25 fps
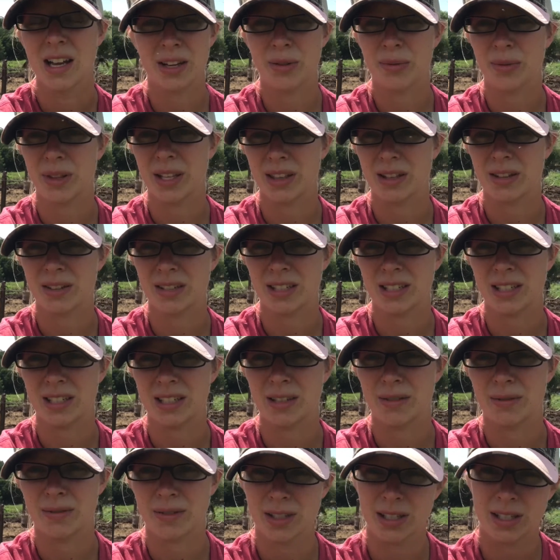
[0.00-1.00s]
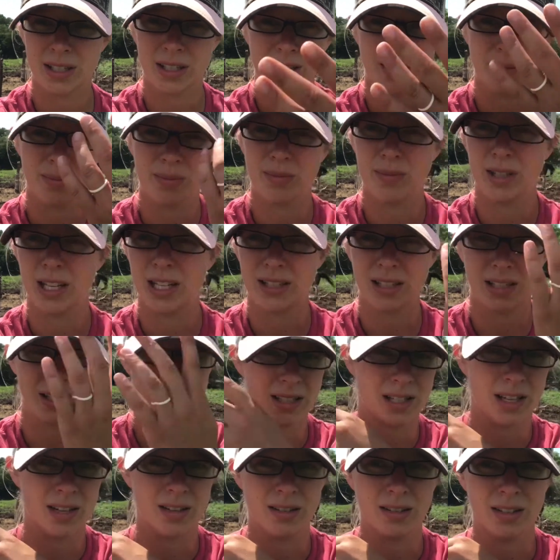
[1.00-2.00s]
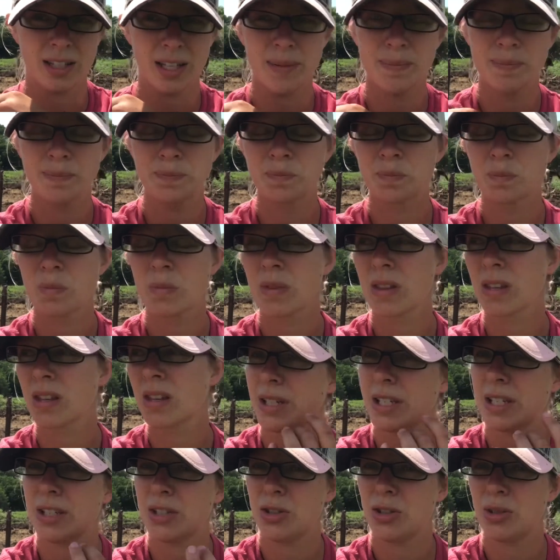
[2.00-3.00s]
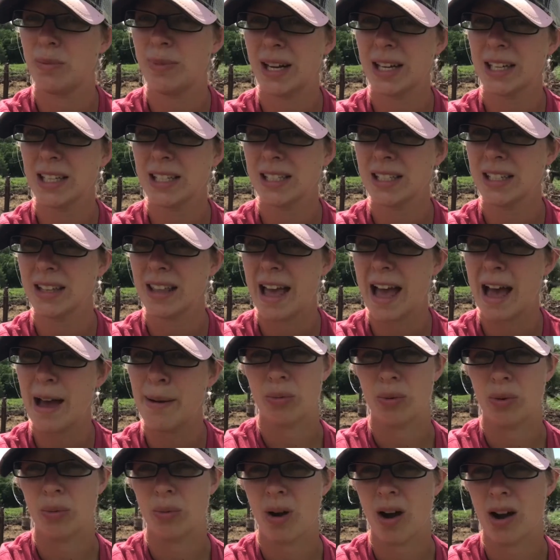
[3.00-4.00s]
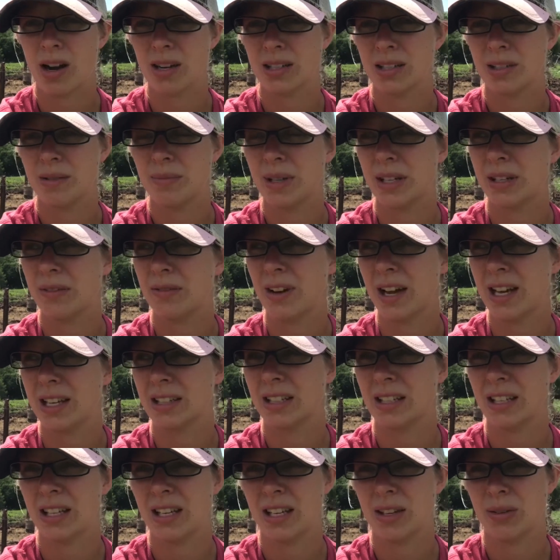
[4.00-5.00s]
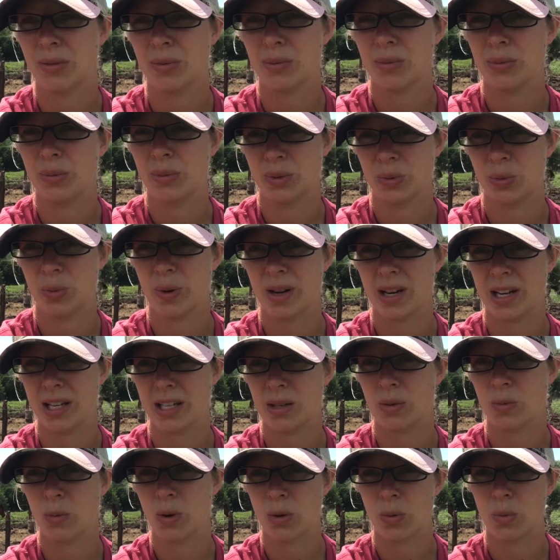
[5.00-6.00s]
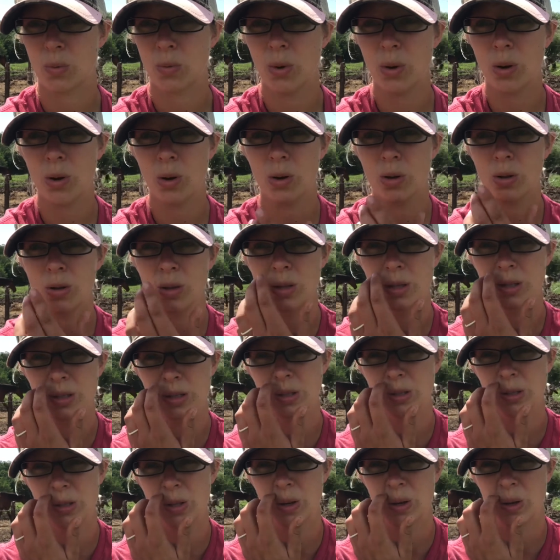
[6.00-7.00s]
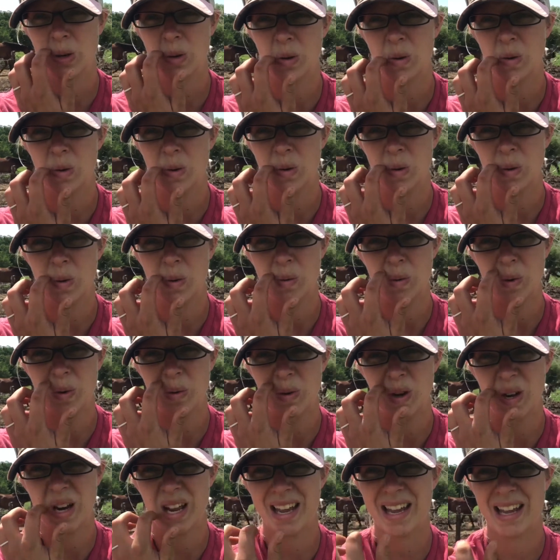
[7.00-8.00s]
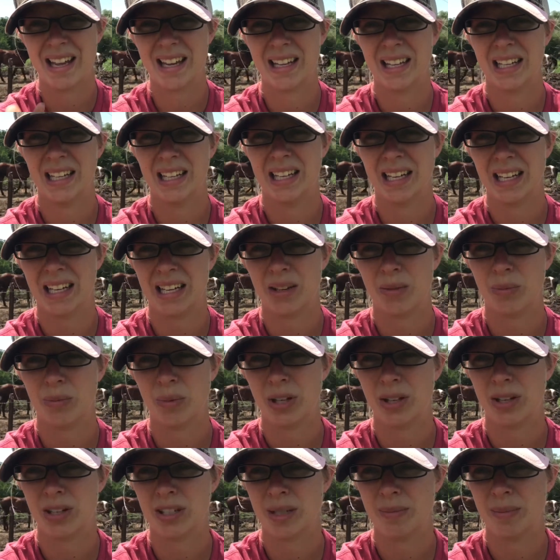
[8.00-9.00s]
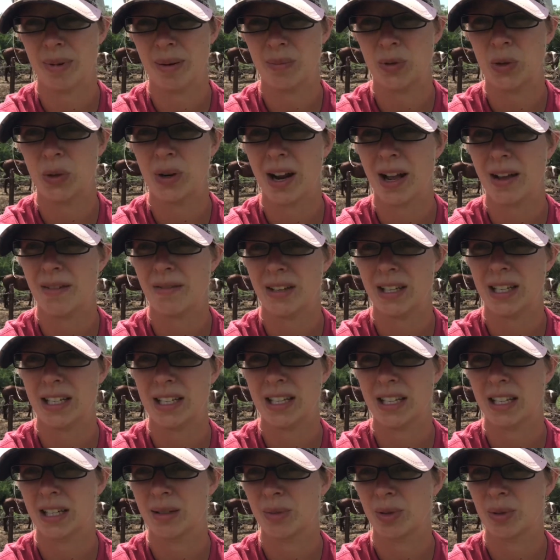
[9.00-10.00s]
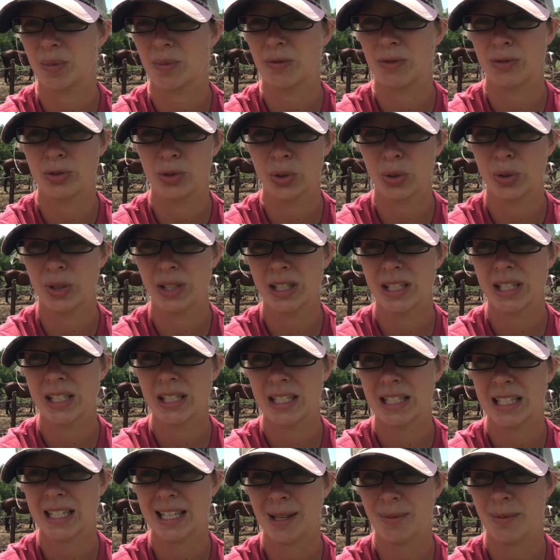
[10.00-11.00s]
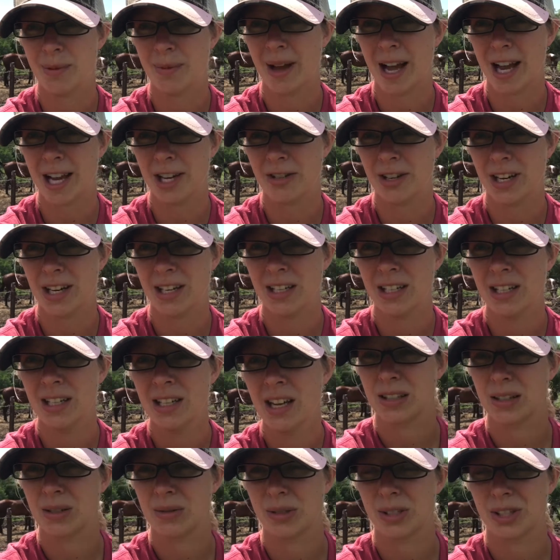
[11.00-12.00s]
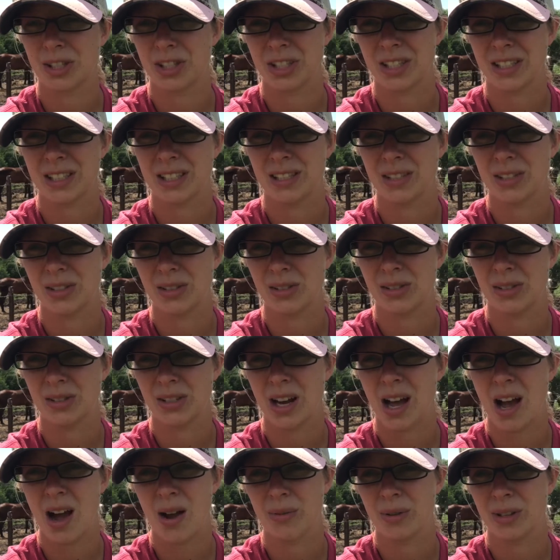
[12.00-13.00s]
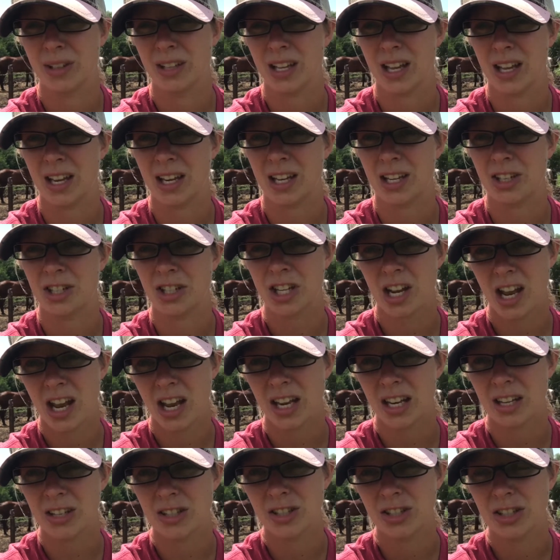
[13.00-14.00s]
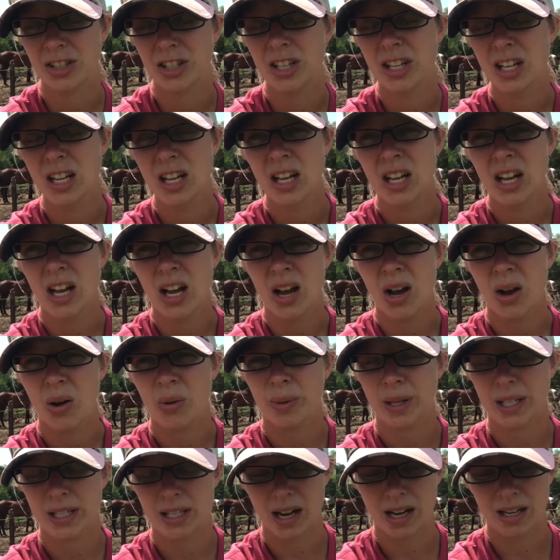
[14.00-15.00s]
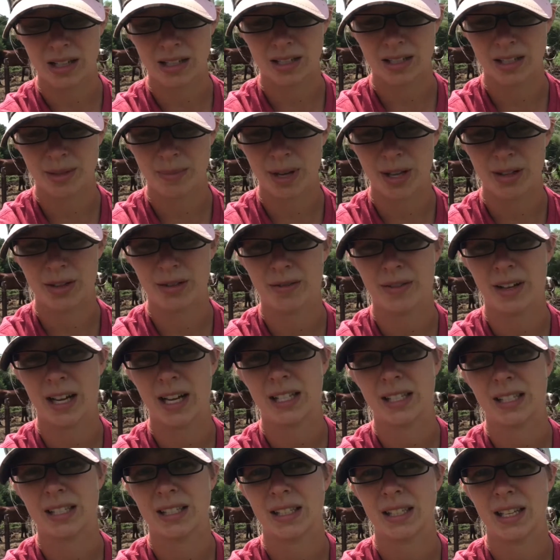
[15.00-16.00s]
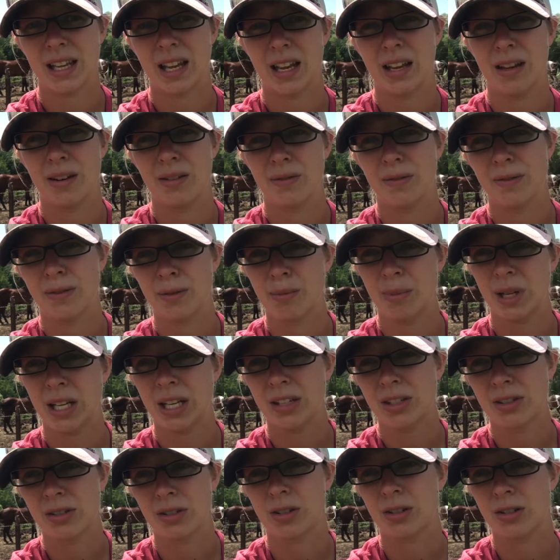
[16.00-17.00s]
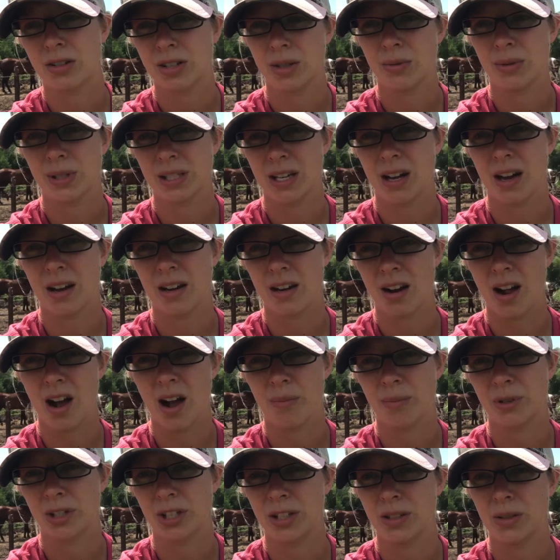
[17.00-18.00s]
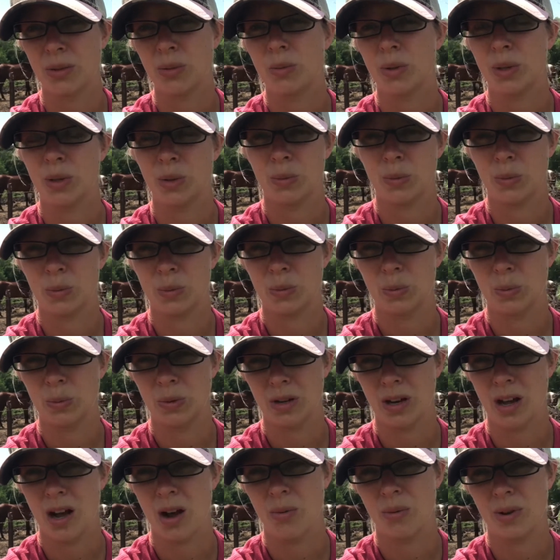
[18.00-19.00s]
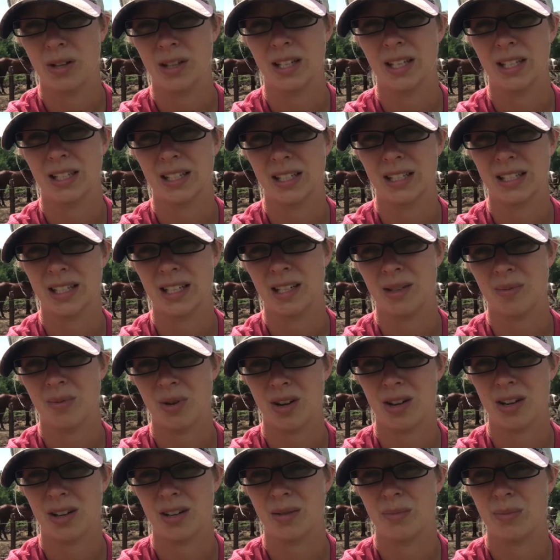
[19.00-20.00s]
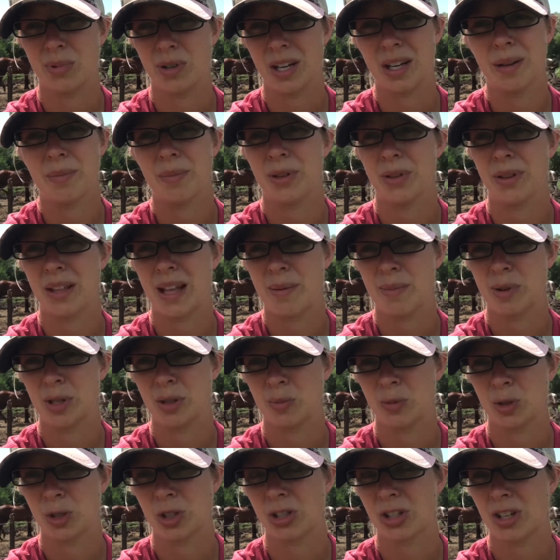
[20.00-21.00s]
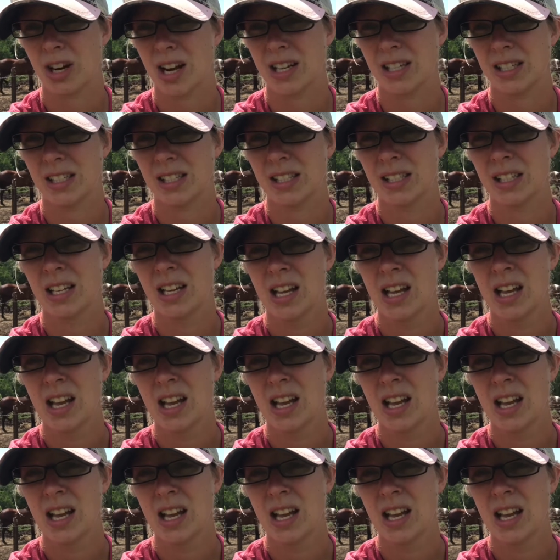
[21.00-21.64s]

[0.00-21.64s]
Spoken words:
I don't think there's any difference in them necessarily. We did 2 buckets of that. We walked him, and finally he was where he didn't want to roll, so we went ahead and we hooked him up to an IV to get him some fluids to keep him hydrated. There was just not really any change. We talked to some other vets, and for me, surgery was not an option. We were not willing to send him on and put him through that much more stress.